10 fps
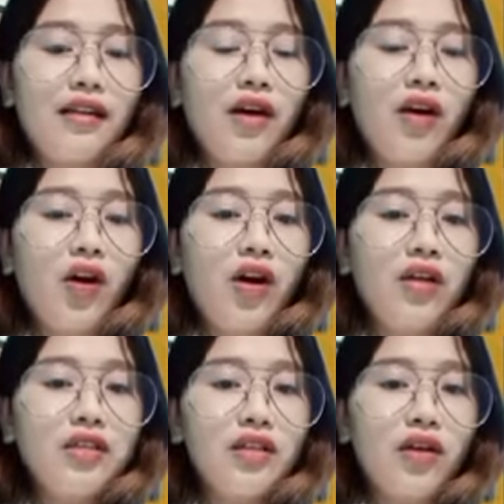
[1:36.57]
The
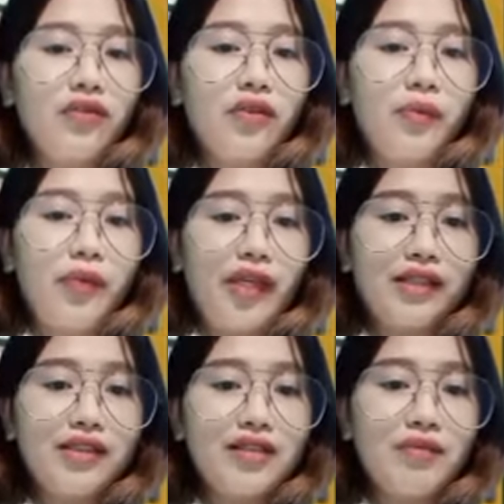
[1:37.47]
cost of the
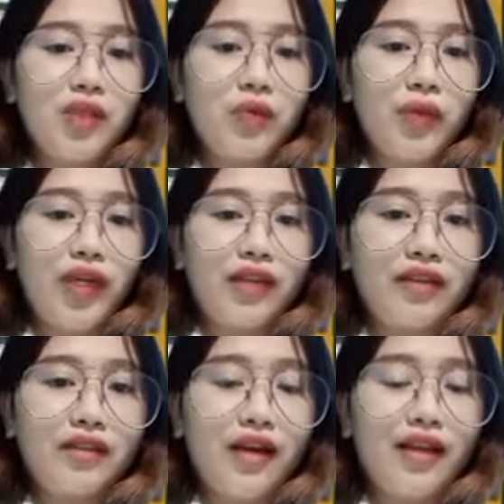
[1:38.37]
bills
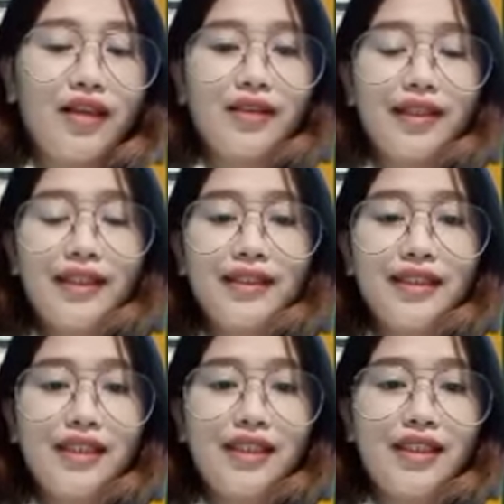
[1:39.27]
between
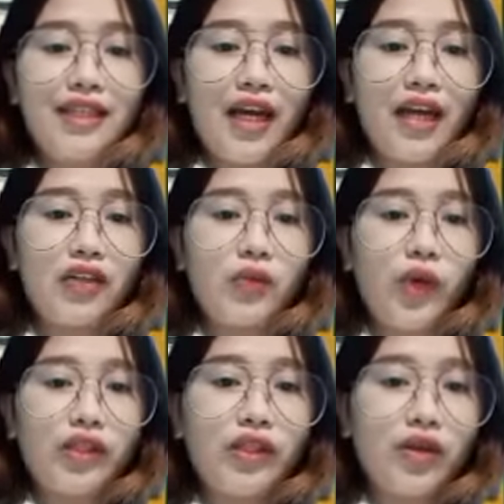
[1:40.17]
electricity and
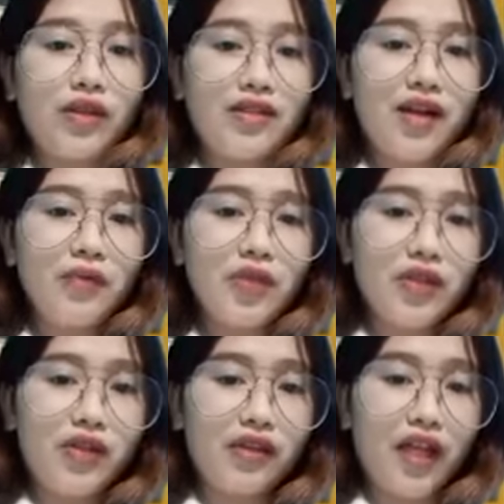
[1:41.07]
water
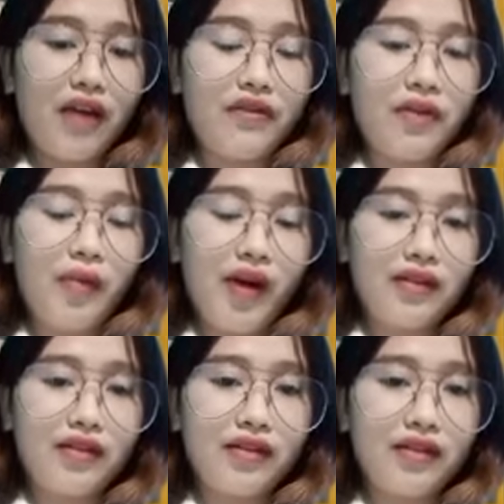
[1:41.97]
consumption every
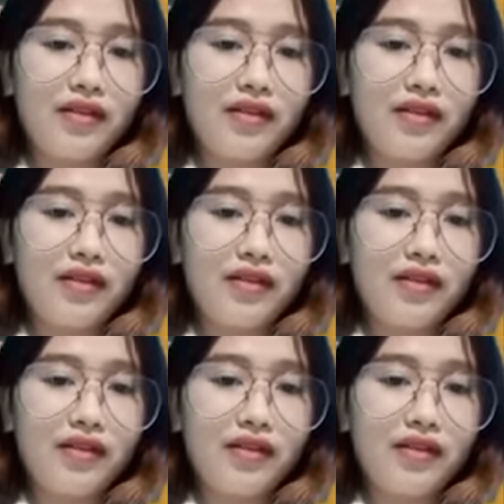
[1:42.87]
month.